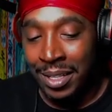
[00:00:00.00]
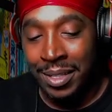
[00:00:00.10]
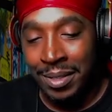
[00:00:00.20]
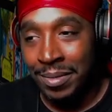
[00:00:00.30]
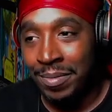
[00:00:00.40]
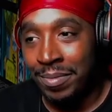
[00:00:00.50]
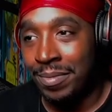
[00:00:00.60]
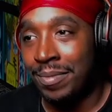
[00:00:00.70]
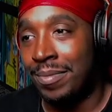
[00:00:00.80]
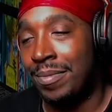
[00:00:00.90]
All right, listen,
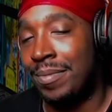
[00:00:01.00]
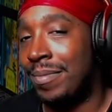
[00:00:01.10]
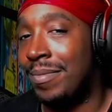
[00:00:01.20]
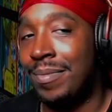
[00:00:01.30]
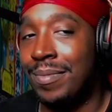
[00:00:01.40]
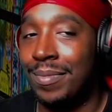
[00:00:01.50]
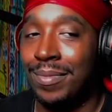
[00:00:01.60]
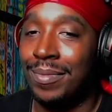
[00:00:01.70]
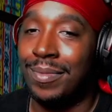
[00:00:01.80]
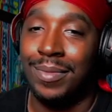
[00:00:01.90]
I'm done.
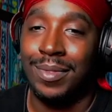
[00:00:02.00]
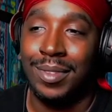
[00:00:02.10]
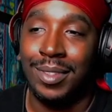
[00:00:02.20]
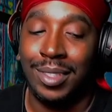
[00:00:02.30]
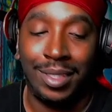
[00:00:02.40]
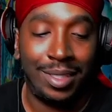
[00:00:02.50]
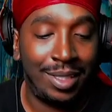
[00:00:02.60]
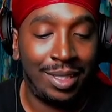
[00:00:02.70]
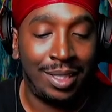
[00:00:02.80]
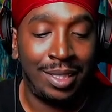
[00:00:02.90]
Bro, look how warm this thing is,
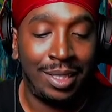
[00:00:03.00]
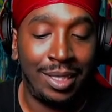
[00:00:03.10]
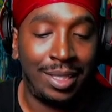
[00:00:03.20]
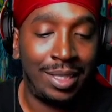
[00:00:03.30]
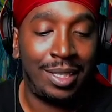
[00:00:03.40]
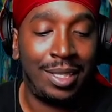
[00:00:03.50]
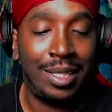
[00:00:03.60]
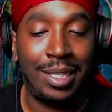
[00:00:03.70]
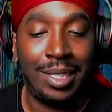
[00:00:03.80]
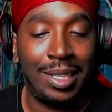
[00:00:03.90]
bro. I'm
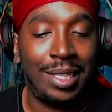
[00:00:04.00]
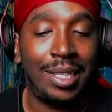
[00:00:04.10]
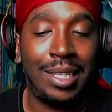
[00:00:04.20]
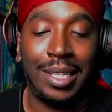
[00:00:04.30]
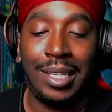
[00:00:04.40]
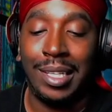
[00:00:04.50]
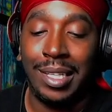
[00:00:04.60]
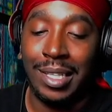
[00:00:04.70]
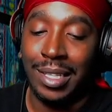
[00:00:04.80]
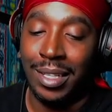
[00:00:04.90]
done, yeah?
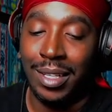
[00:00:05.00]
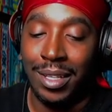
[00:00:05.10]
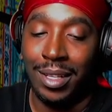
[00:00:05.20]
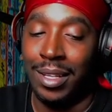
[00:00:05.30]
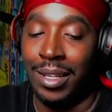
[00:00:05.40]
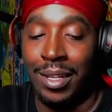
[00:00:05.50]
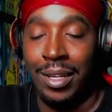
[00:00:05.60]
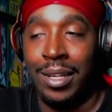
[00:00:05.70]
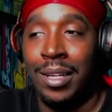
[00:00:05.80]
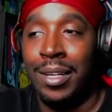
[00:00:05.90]
Let's just move to the next
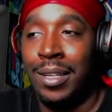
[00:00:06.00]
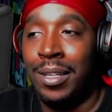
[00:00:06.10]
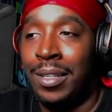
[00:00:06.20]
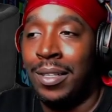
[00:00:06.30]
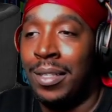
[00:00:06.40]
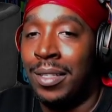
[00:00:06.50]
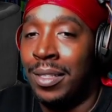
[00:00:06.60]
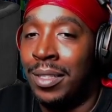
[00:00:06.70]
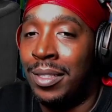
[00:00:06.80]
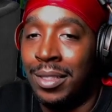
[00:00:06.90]
episode.
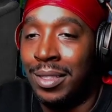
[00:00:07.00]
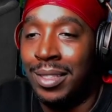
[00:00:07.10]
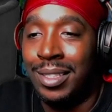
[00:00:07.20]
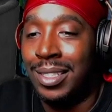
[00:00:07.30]
Stop filming.